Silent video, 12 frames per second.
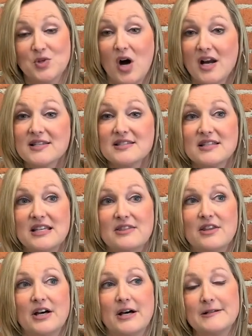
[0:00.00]
So honestly,
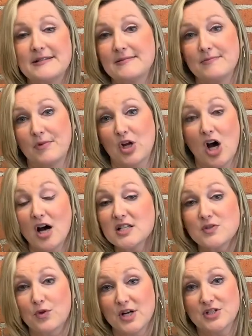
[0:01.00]
the
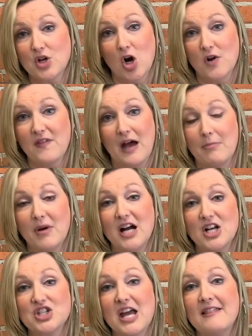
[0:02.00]
costs for us aren't that much.